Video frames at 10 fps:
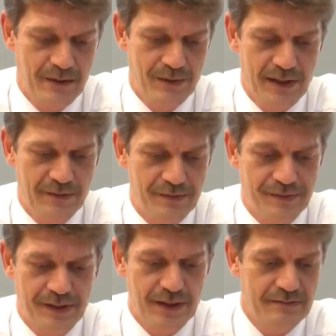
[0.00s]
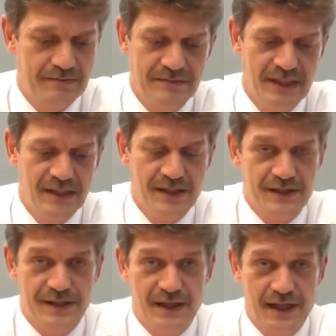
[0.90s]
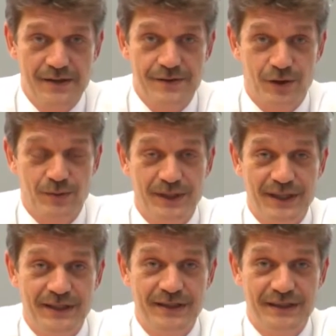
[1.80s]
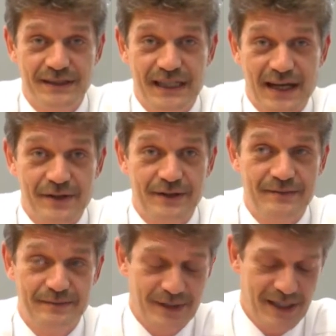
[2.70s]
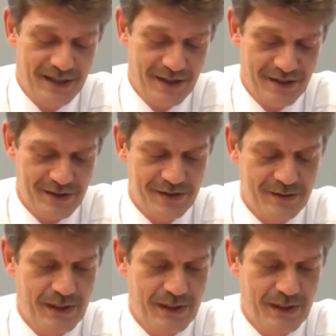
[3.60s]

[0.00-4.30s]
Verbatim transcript: We have um, satellites orbiting other planets.